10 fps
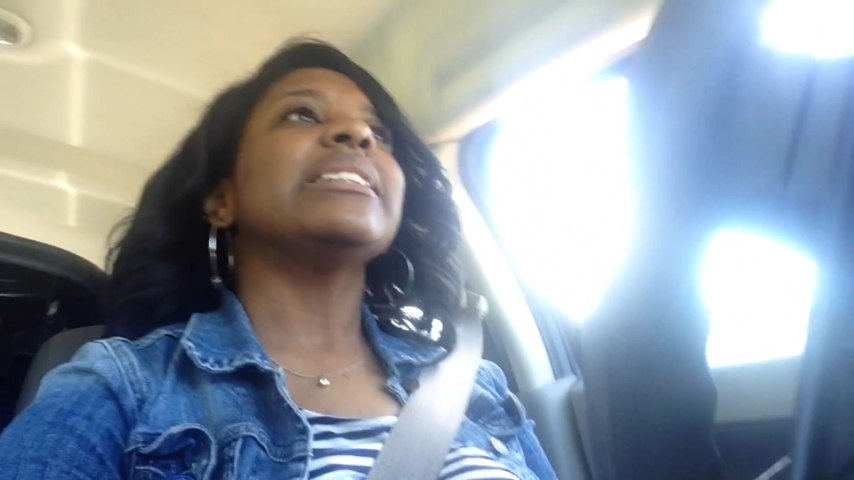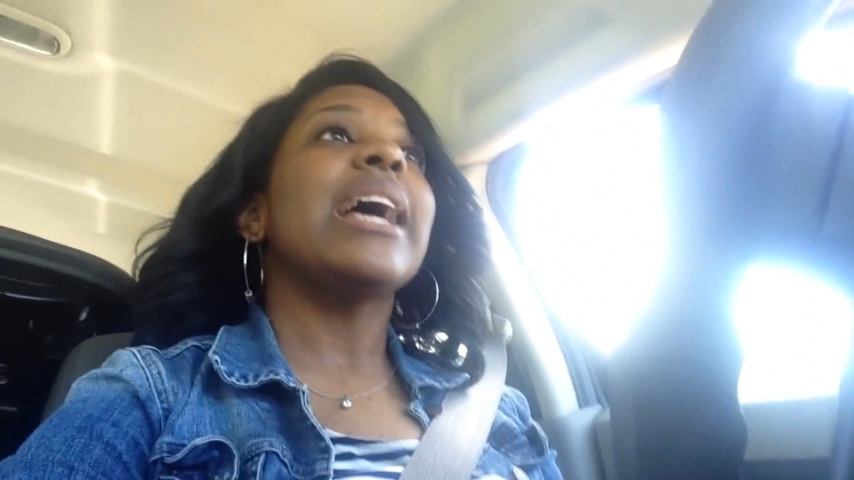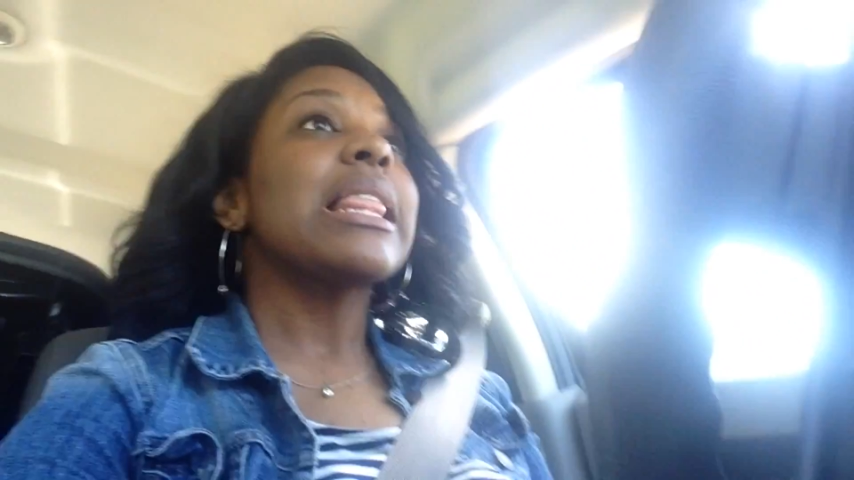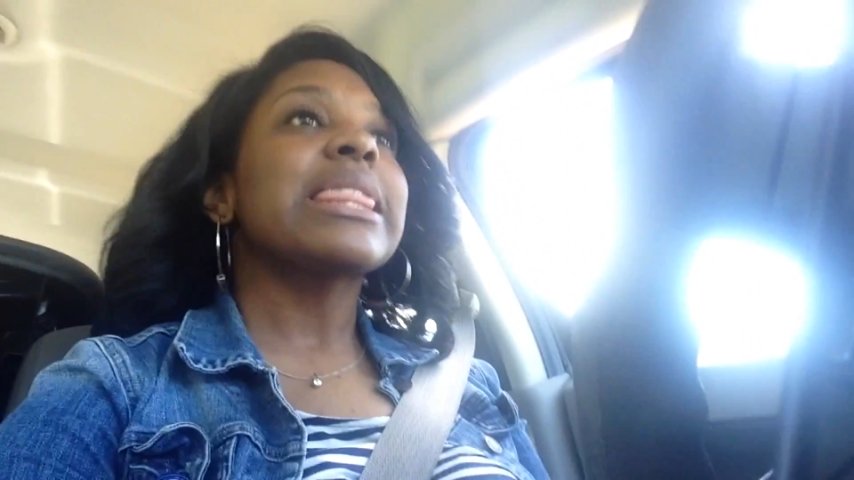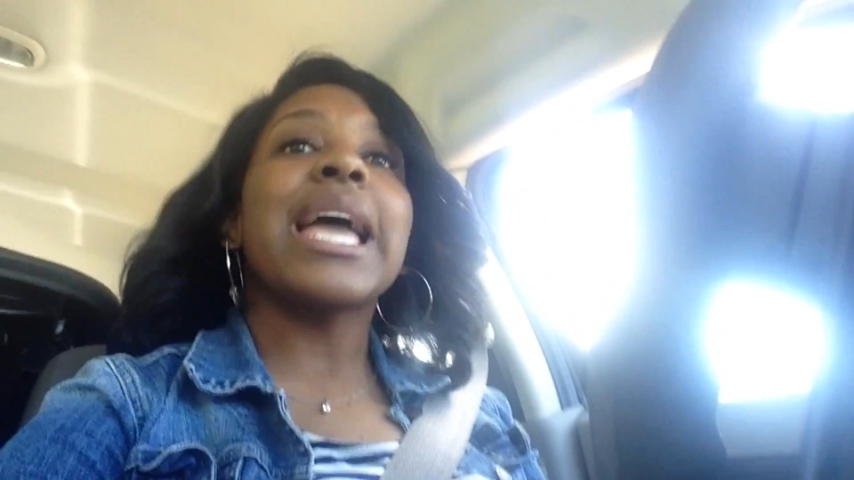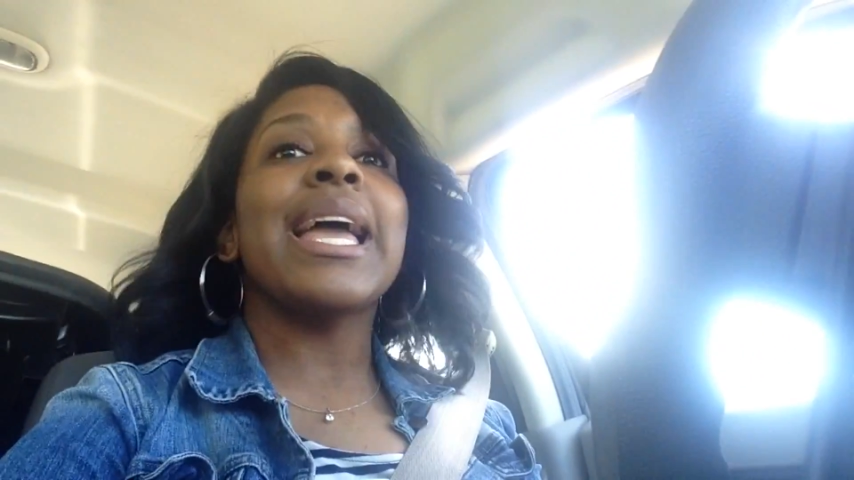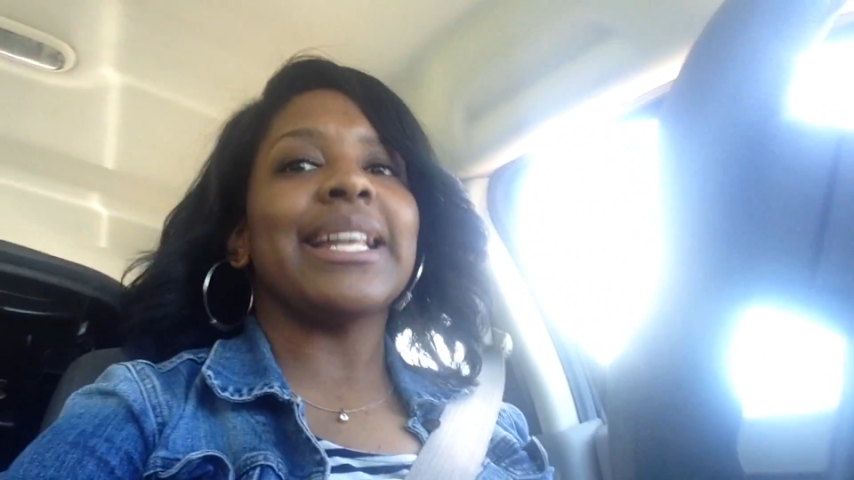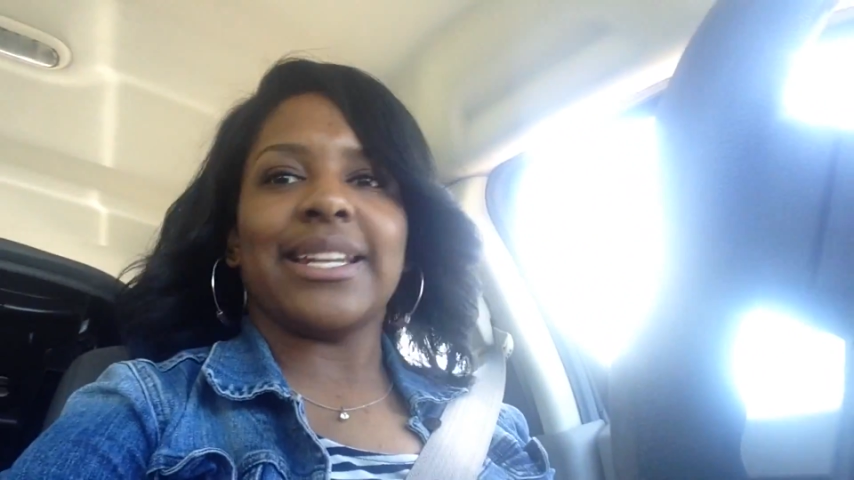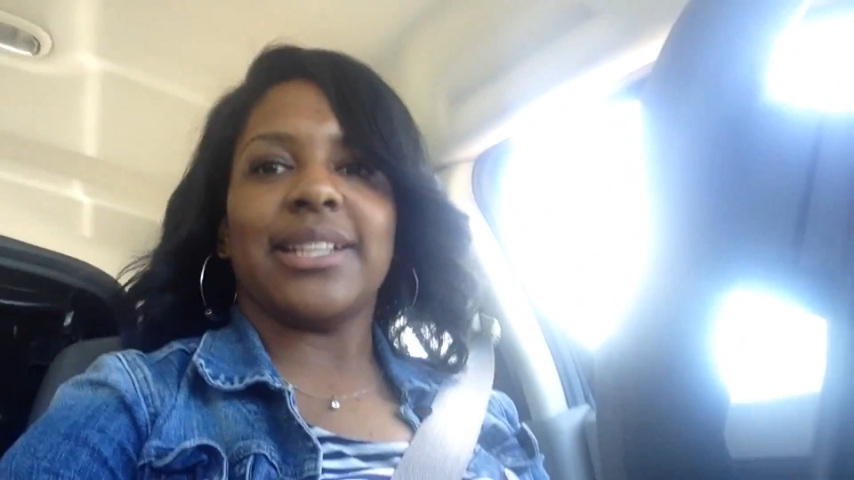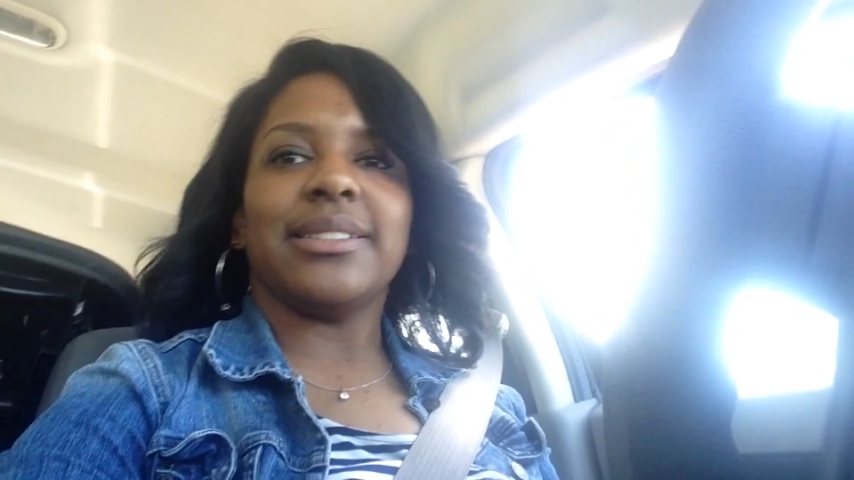
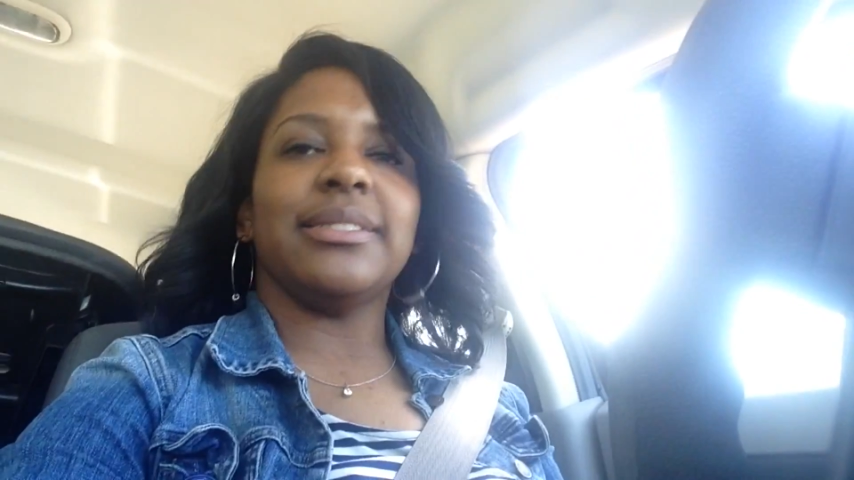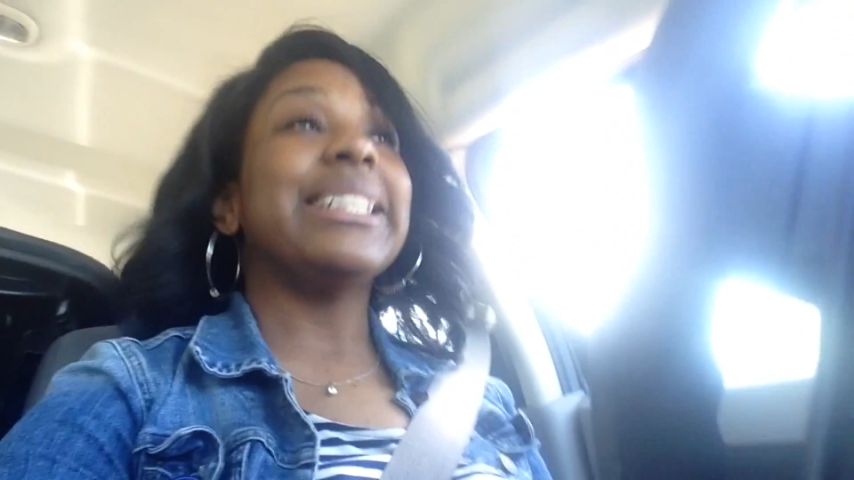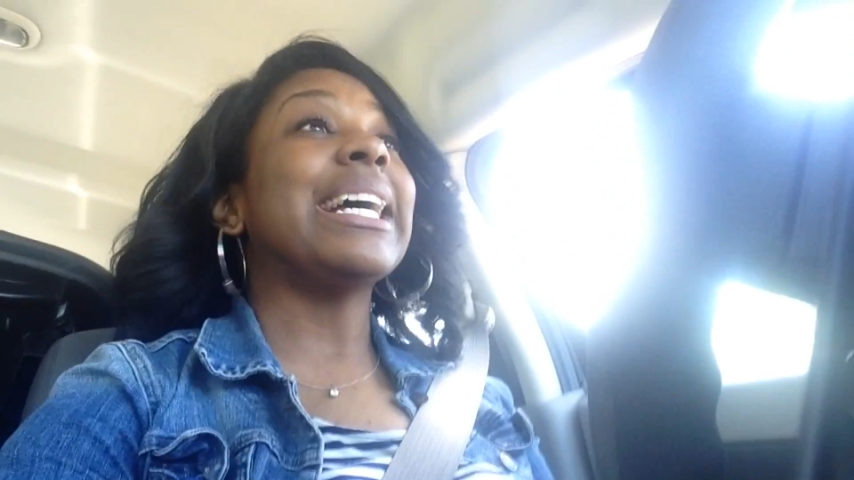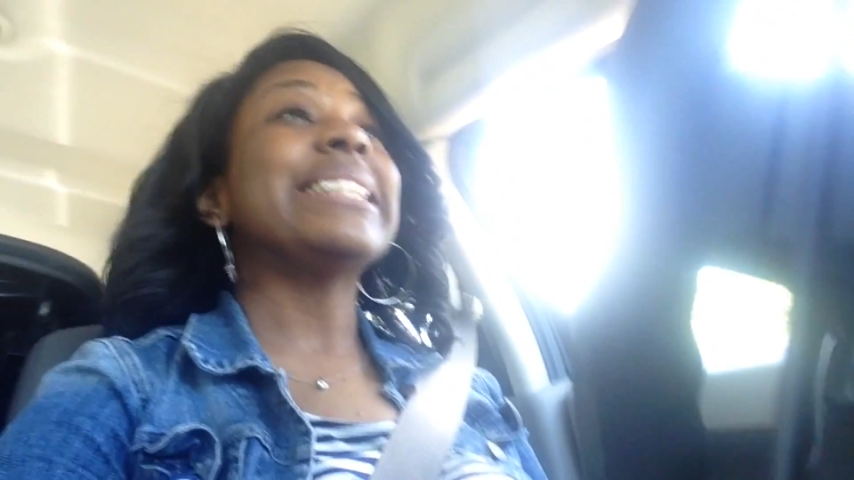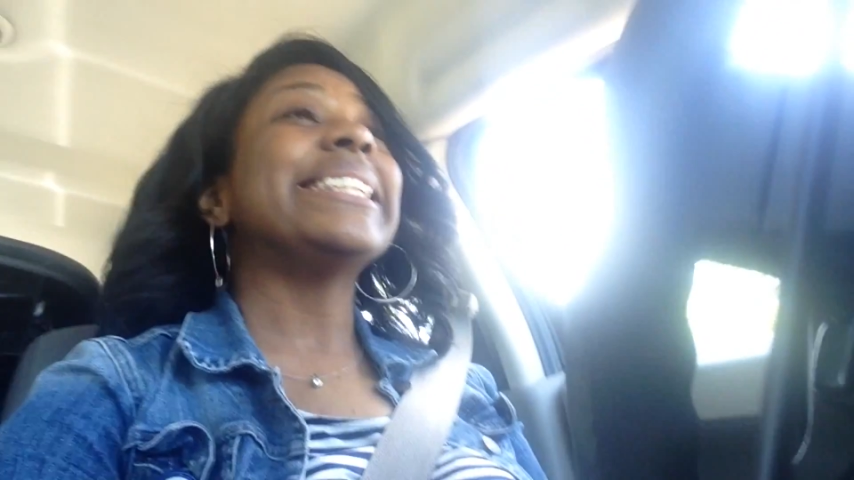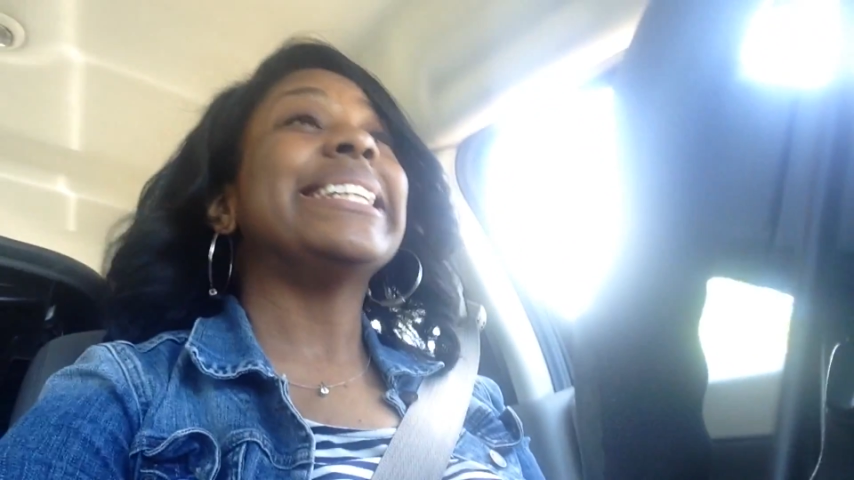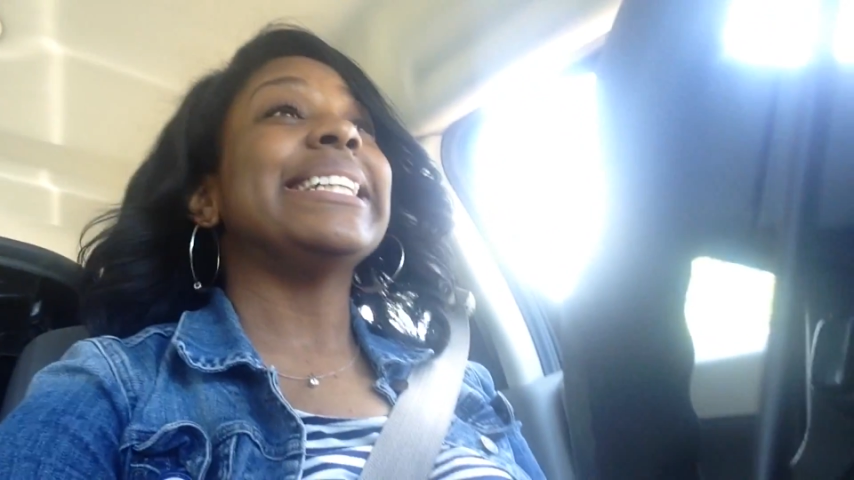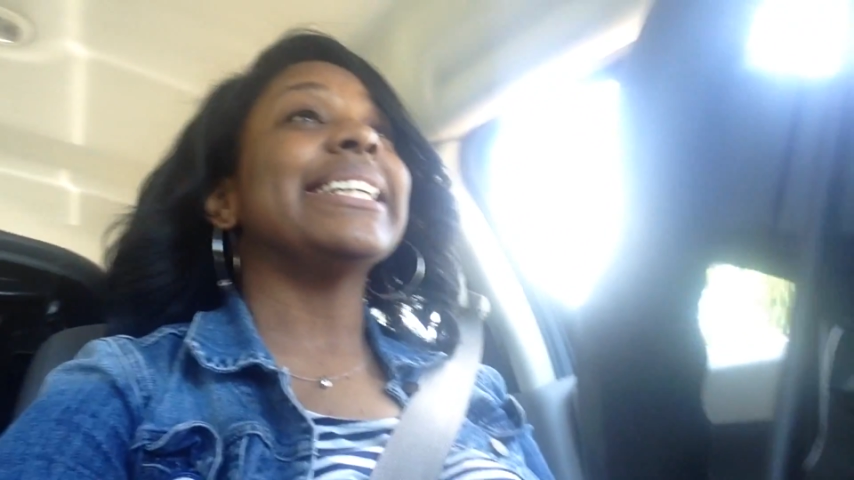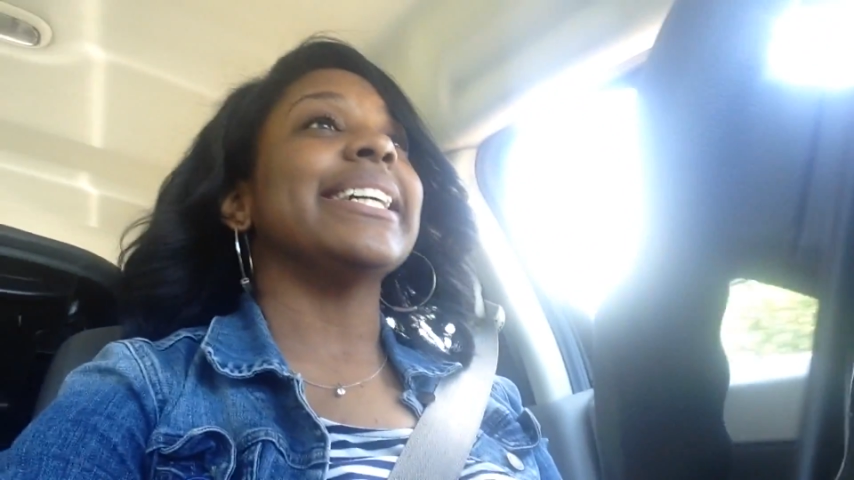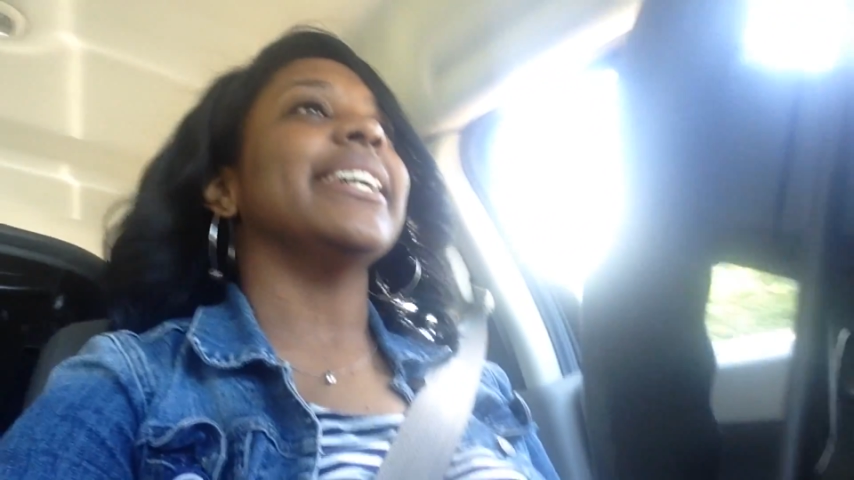nothing.
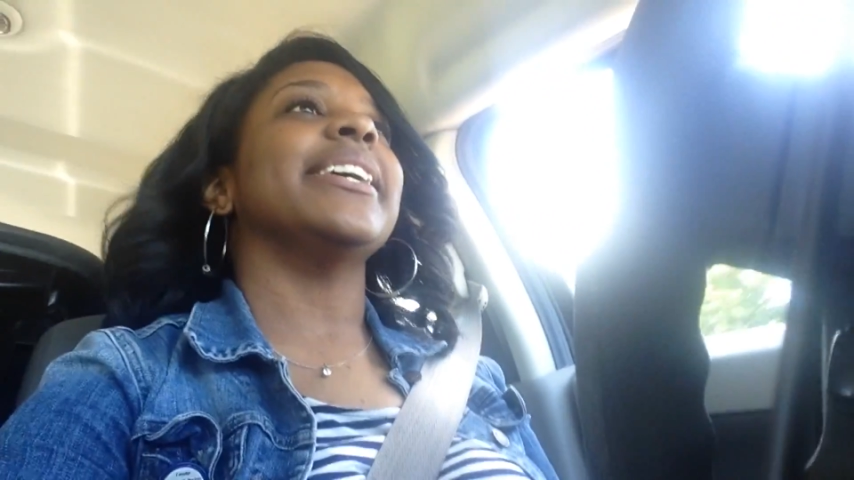Nothing.